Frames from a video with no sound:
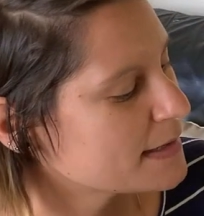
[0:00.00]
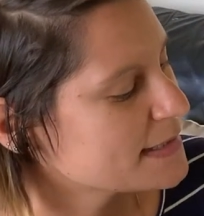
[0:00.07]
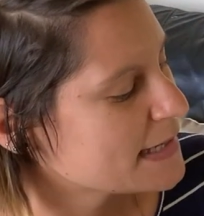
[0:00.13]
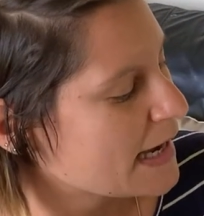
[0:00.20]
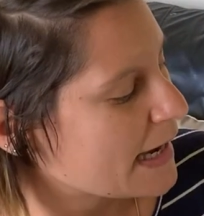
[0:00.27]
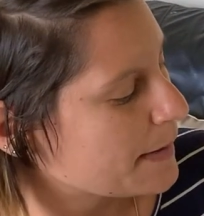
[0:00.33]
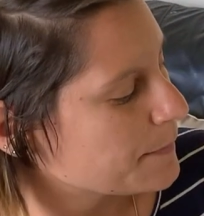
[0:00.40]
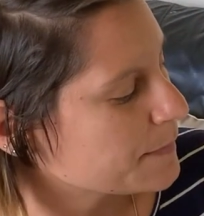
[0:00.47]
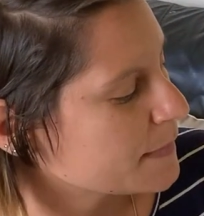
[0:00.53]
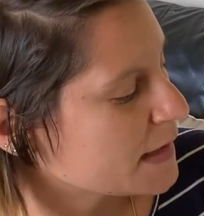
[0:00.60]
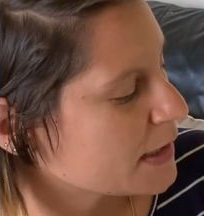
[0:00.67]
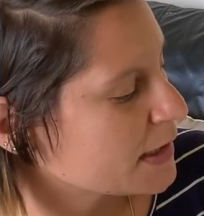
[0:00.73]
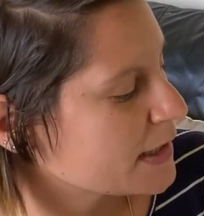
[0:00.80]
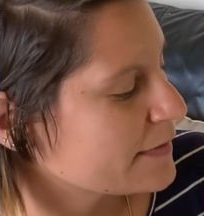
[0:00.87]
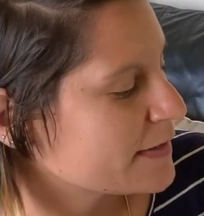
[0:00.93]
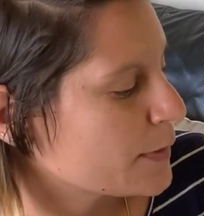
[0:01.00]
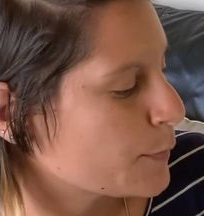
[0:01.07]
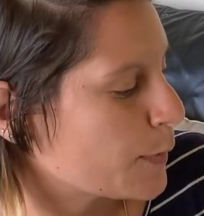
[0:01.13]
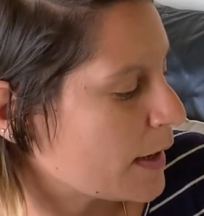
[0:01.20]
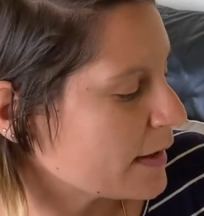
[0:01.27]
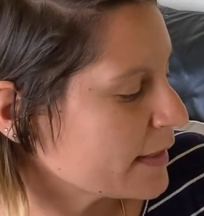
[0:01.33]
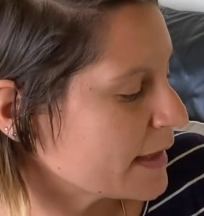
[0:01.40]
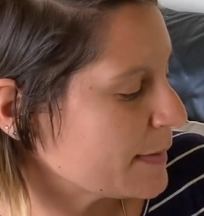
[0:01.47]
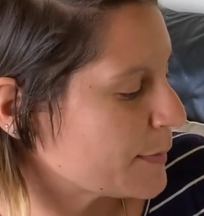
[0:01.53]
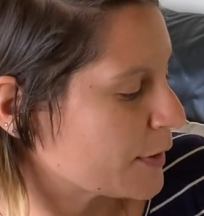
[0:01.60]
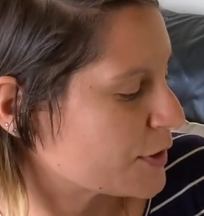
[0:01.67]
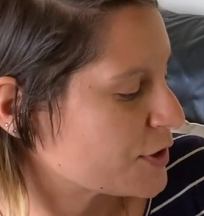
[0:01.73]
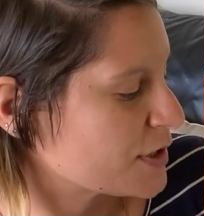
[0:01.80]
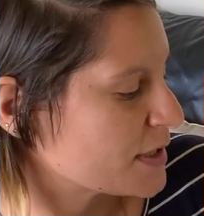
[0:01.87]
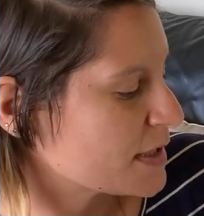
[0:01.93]
a time, there lived a wealthy
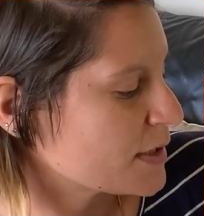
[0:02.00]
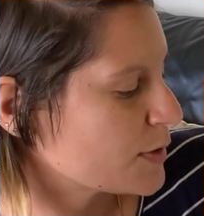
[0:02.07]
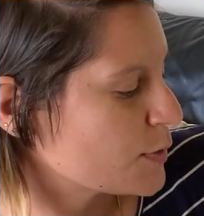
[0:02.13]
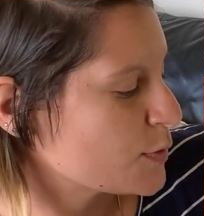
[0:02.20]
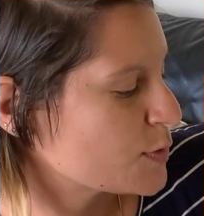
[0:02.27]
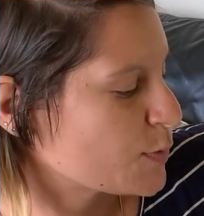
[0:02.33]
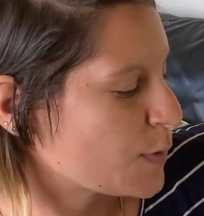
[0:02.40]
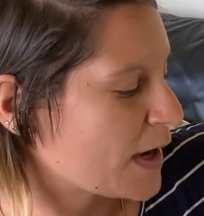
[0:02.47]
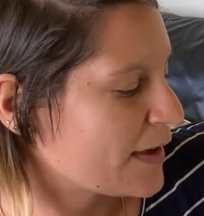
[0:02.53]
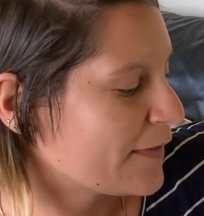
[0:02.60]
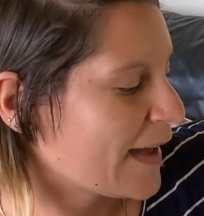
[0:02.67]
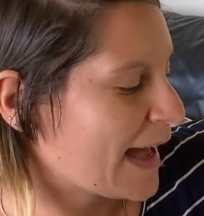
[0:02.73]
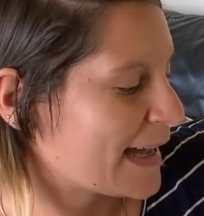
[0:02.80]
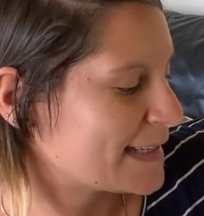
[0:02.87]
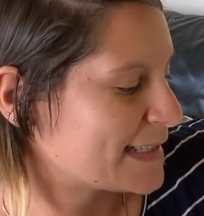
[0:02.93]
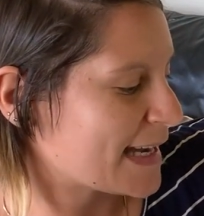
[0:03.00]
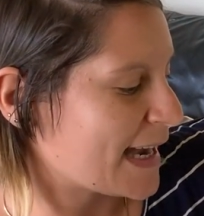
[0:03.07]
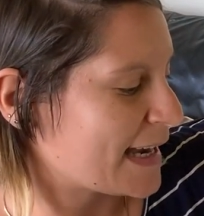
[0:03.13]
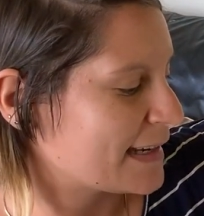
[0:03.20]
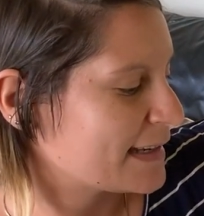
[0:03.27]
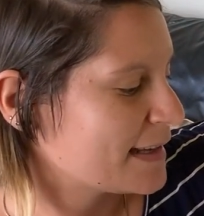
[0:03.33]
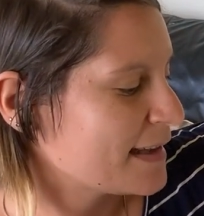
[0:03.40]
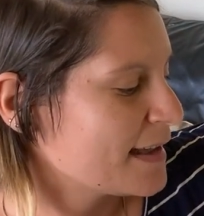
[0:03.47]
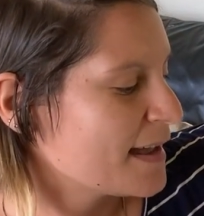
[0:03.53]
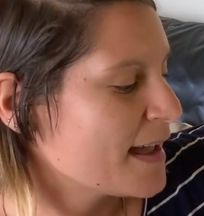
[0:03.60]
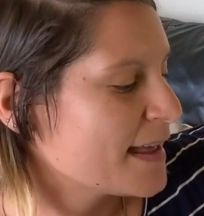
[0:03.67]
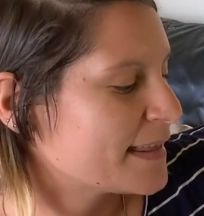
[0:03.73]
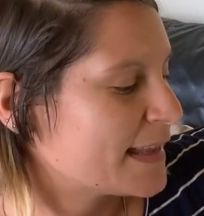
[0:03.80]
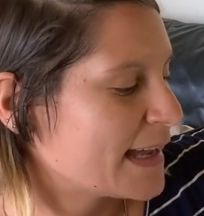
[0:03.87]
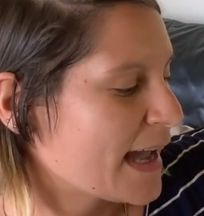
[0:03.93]
merchant whose wife had died.
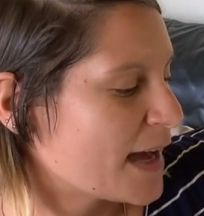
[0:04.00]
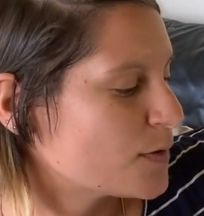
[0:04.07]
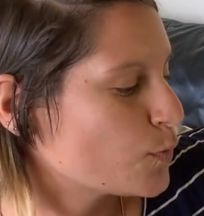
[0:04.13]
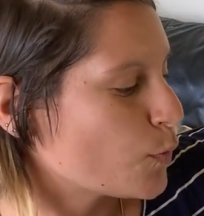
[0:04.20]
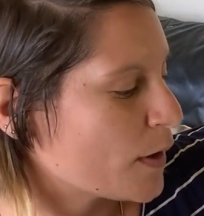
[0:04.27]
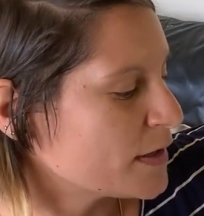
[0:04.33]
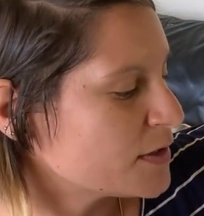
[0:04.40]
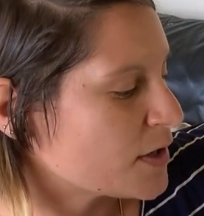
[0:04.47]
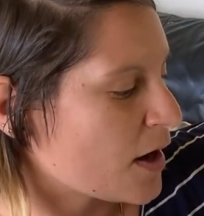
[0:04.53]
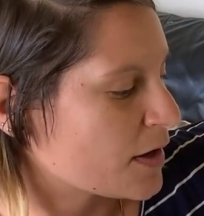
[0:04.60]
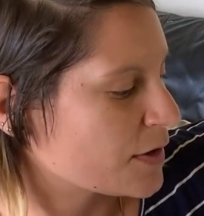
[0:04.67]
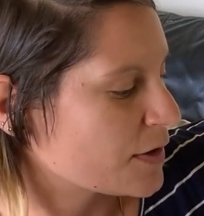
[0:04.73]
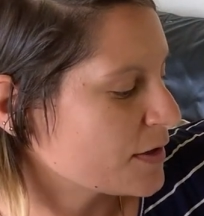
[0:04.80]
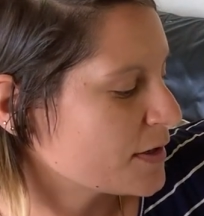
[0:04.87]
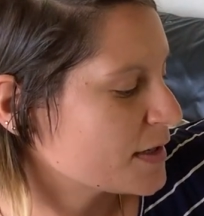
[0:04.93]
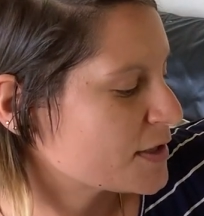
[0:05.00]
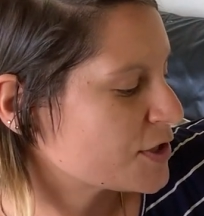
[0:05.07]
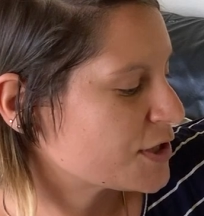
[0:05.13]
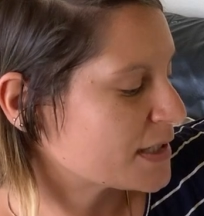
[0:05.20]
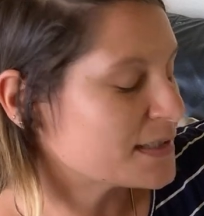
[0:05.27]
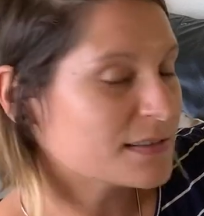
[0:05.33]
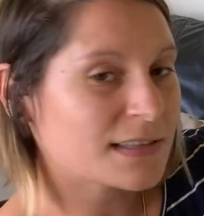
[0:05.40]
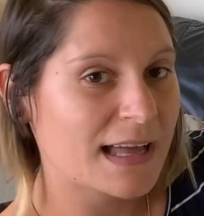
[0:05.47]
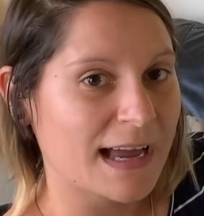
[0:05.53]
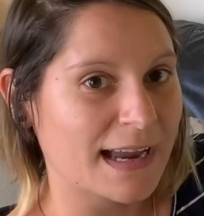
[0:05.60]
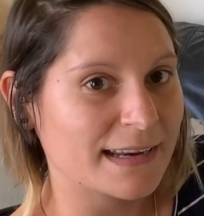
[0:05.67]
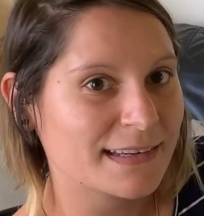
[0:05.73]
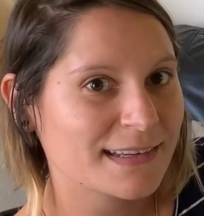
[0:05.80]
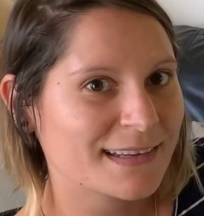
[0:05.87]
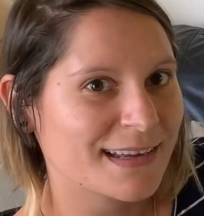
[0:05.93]
They had one daughter,
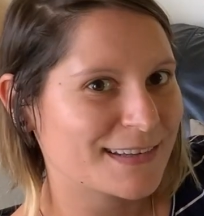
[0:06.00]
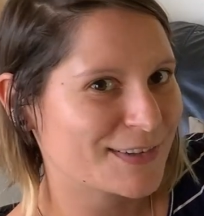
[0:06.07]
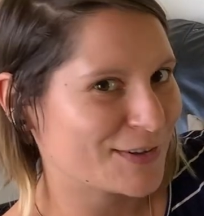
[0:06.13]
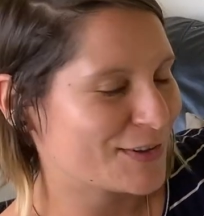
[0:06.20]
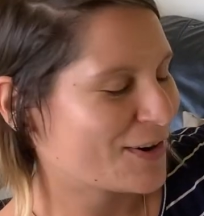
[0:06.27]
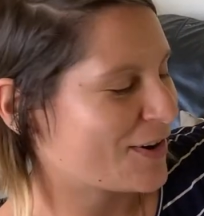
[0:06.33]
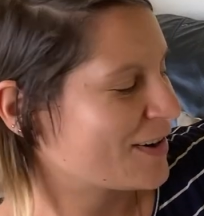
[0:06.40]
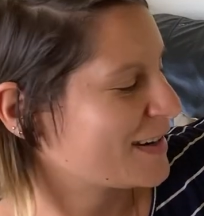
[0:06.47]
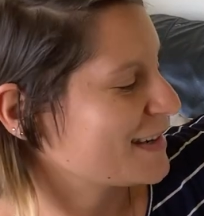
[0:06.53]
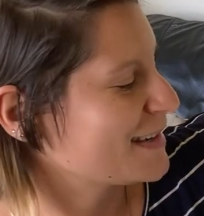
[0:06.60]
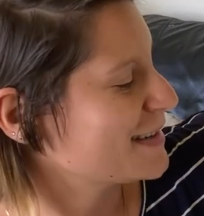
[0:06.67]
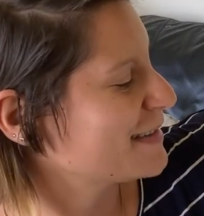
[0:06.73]
gentle-eyed and good-hearted.